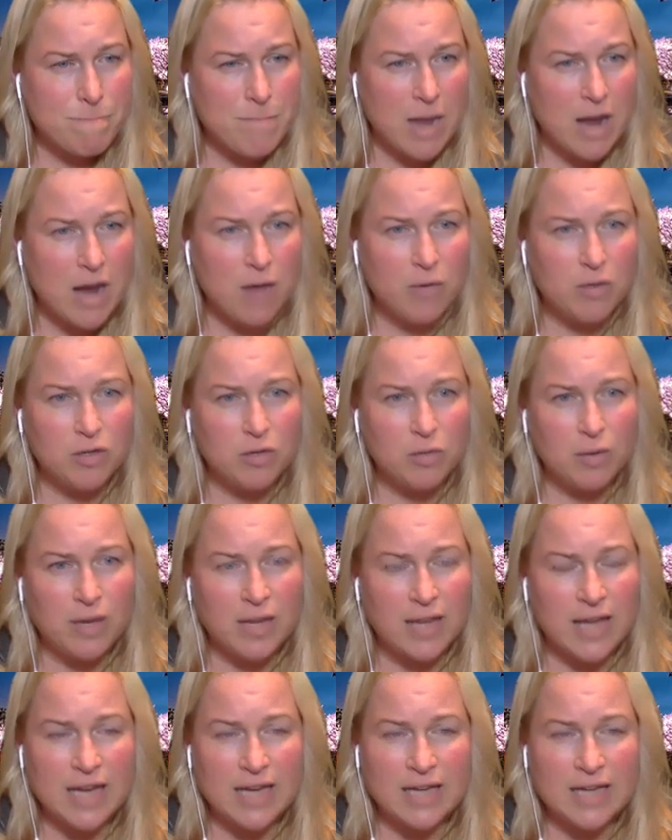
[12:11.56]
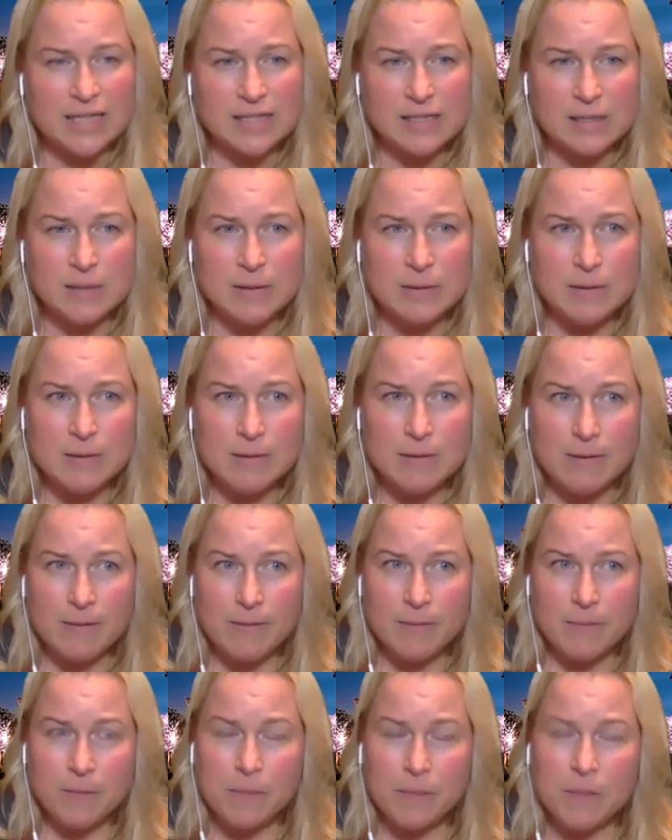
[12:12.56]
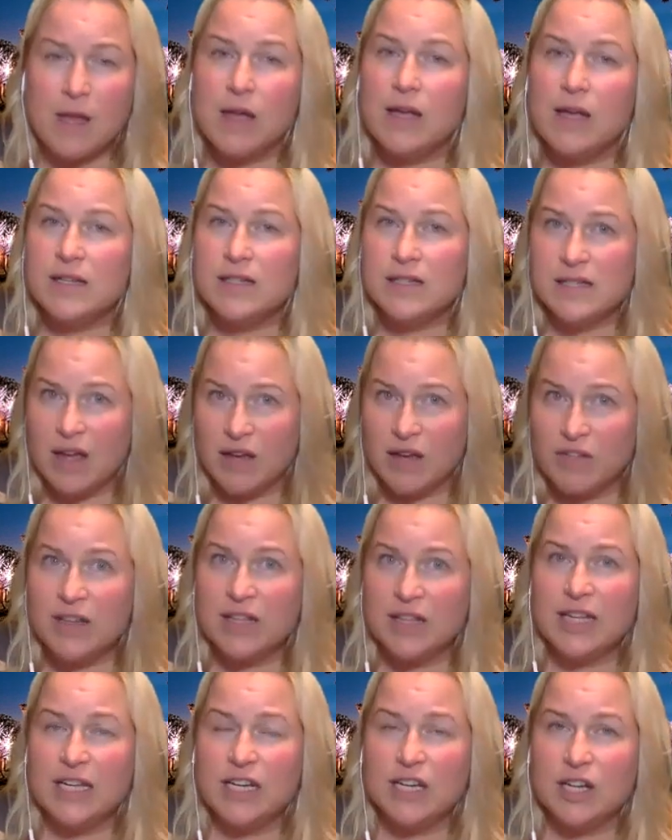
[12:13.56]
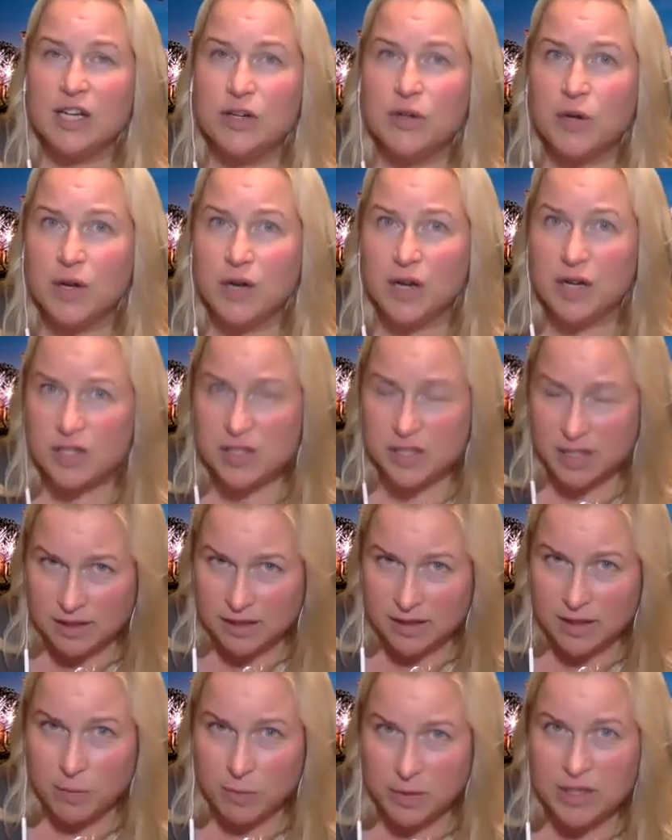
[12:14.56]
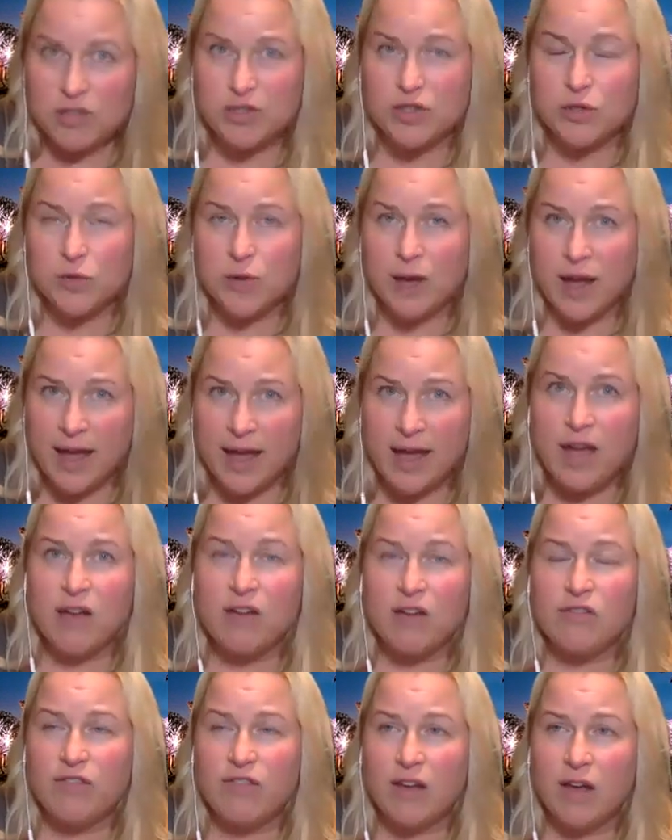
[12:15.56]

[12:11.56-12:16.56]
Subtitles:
I wonder why that is. It's definitely encouraged that we do have